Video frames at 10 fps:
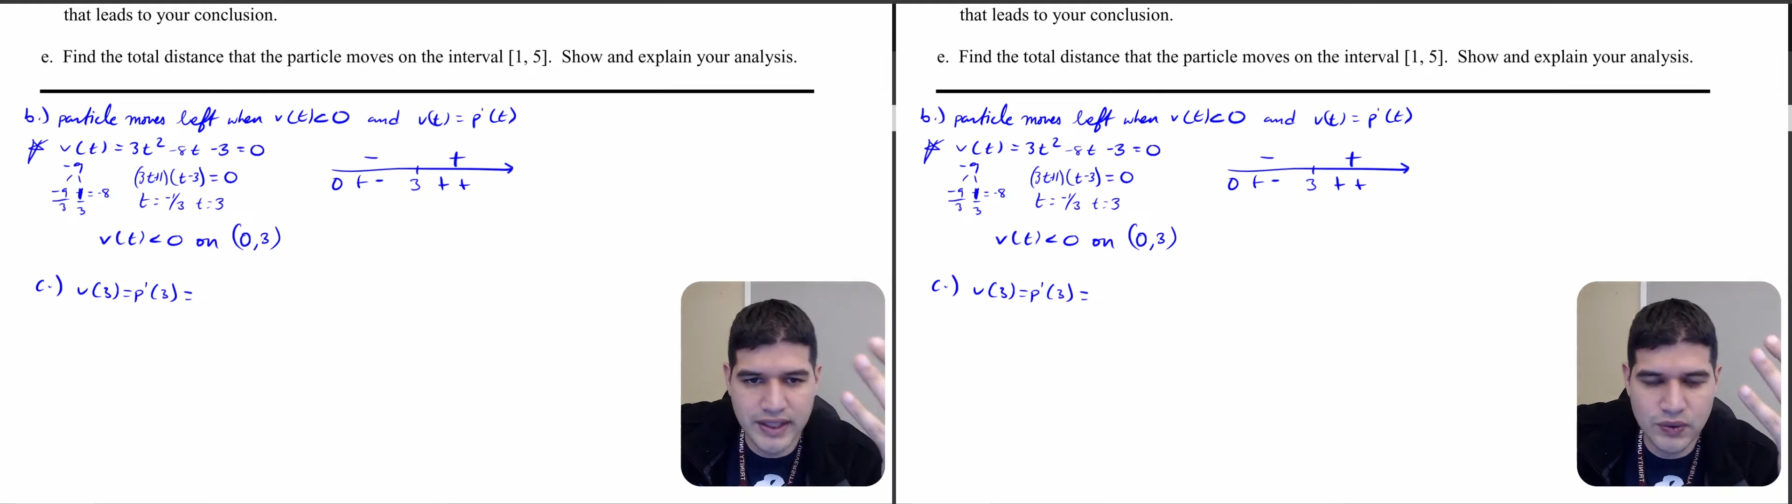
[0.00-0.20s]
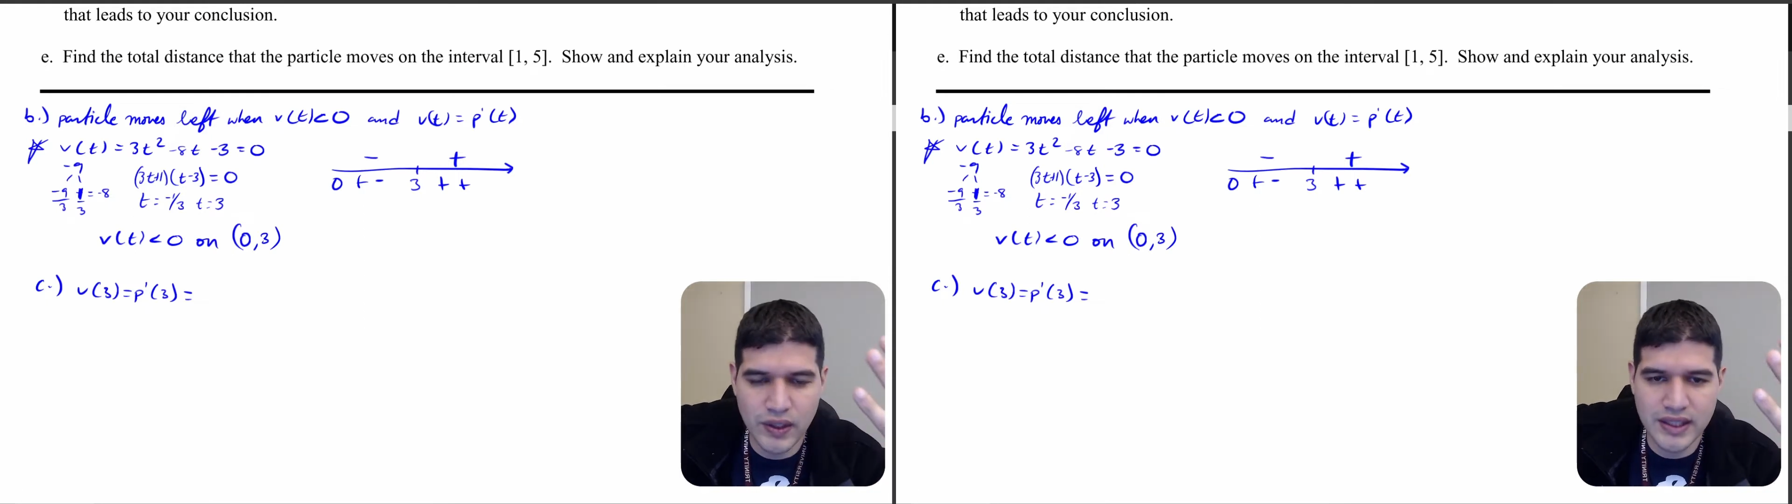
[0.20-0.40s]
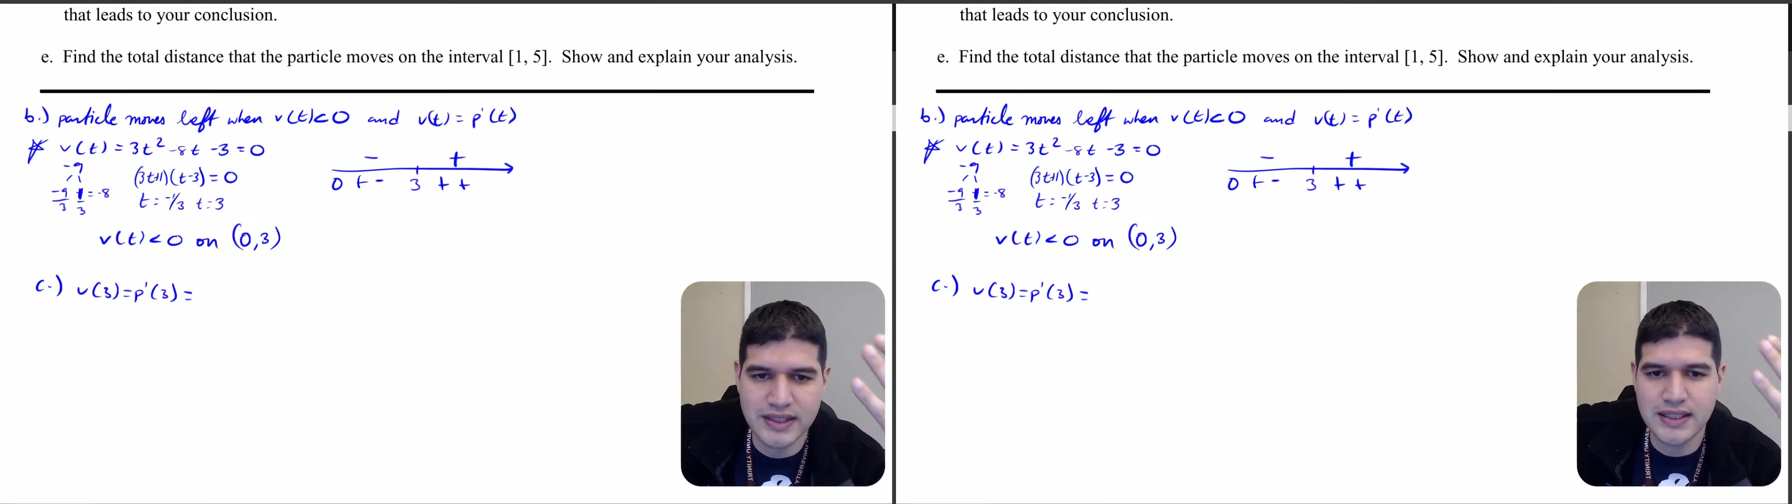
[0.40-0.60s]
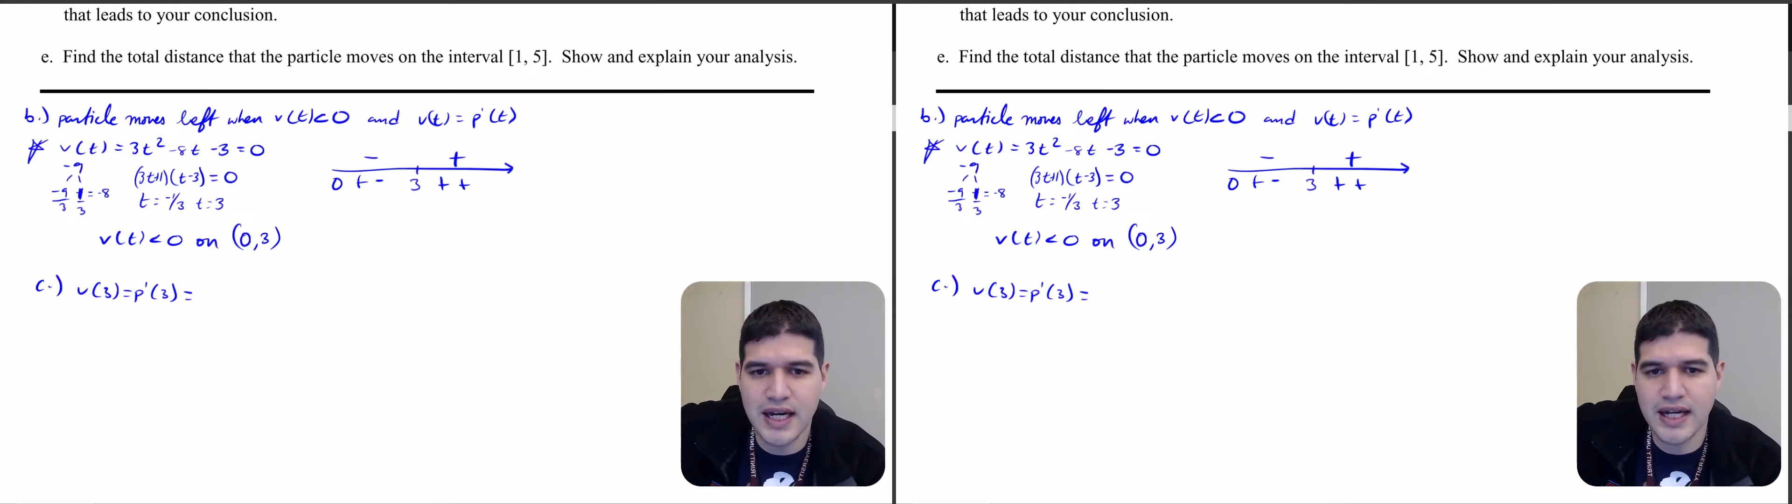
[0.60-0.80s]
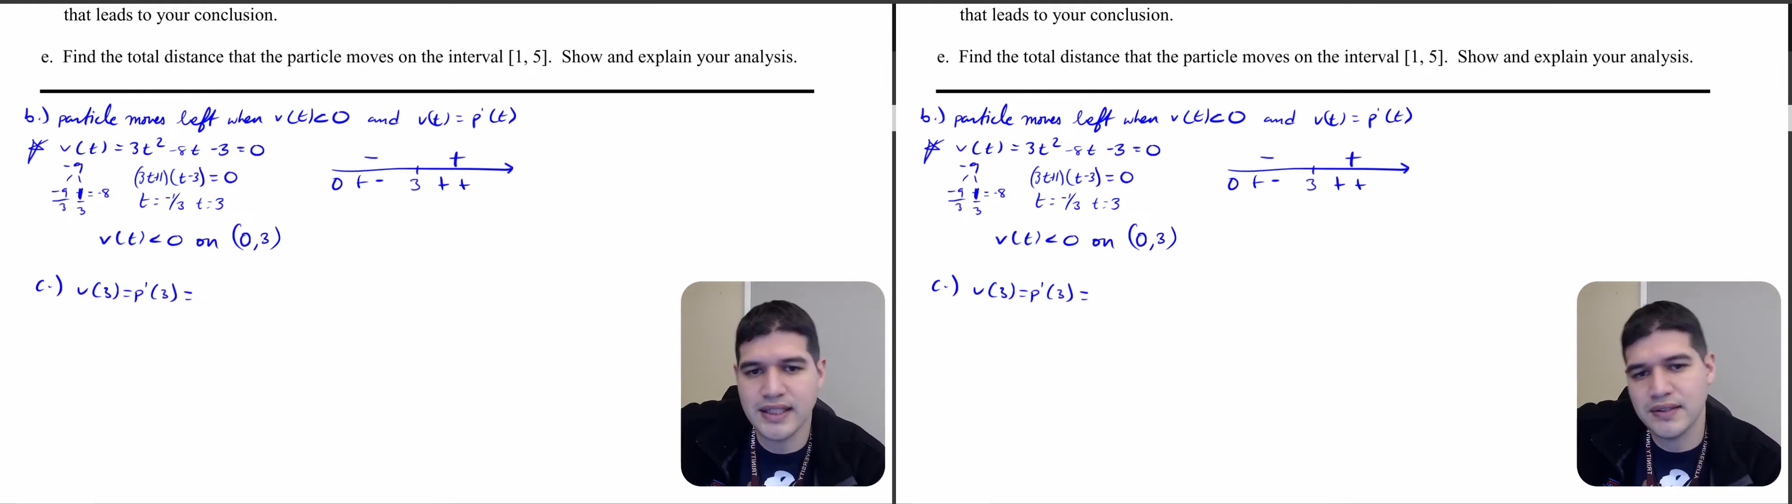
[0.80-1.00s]
squared is
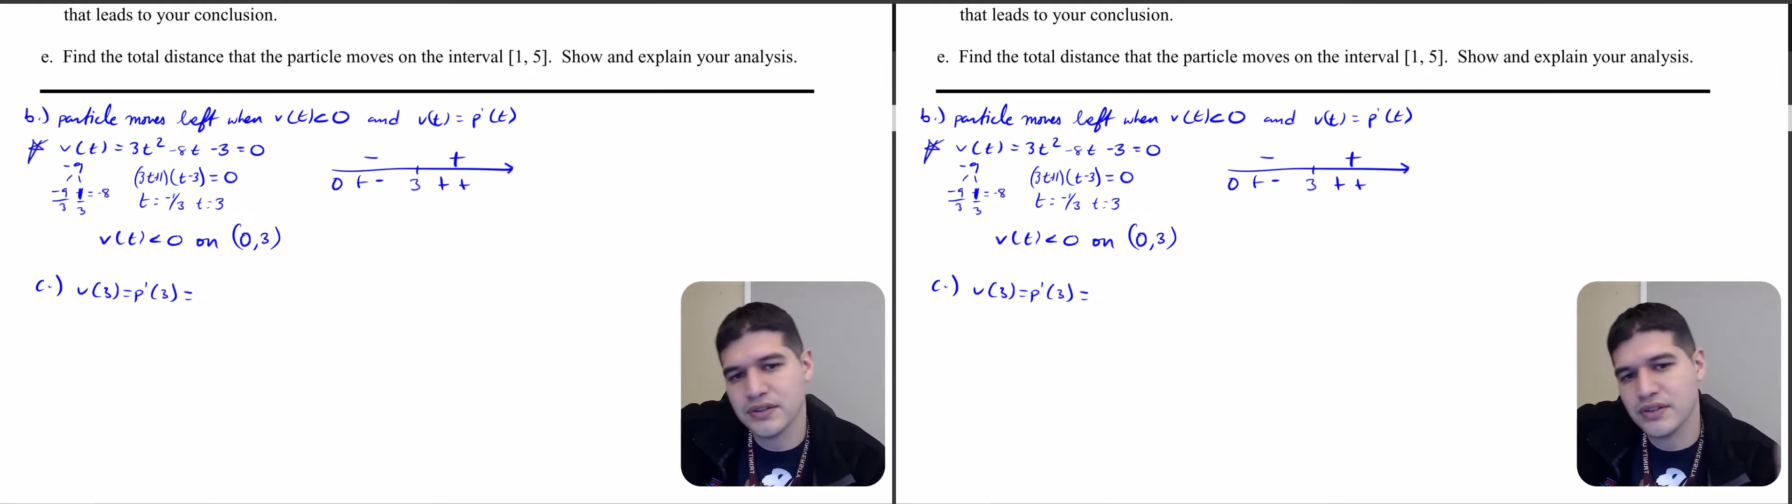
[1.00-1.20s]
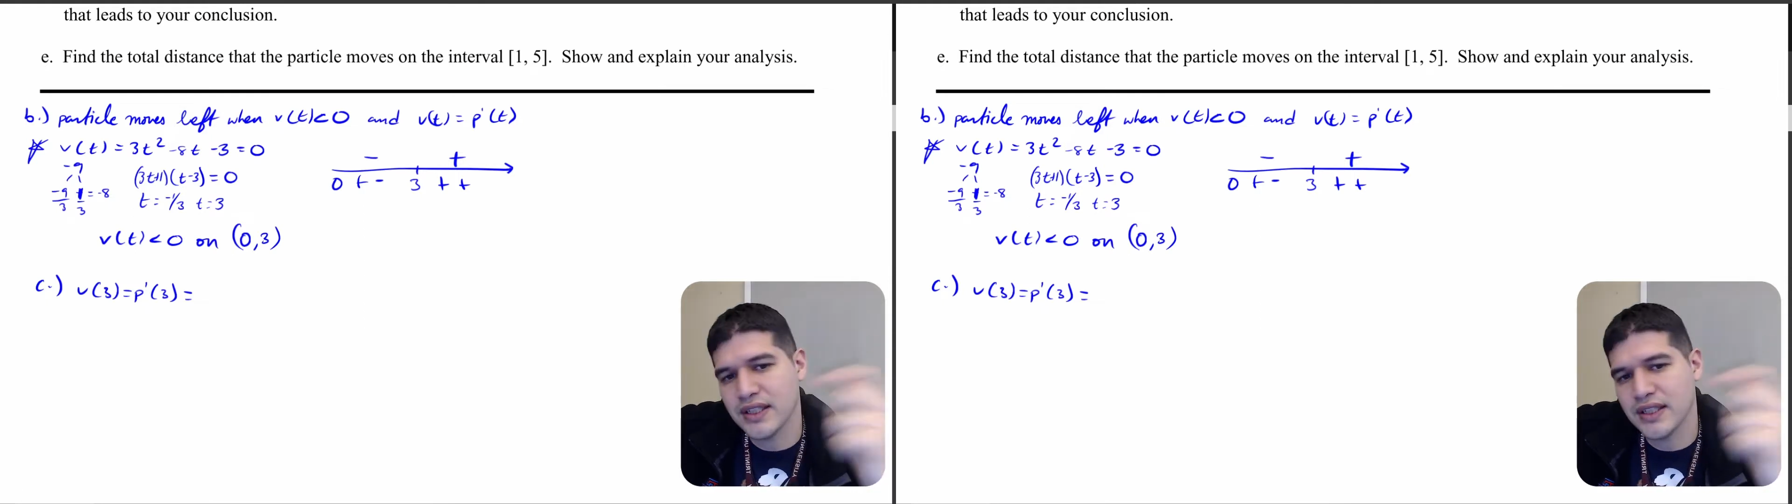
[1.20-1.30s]
9 times 3,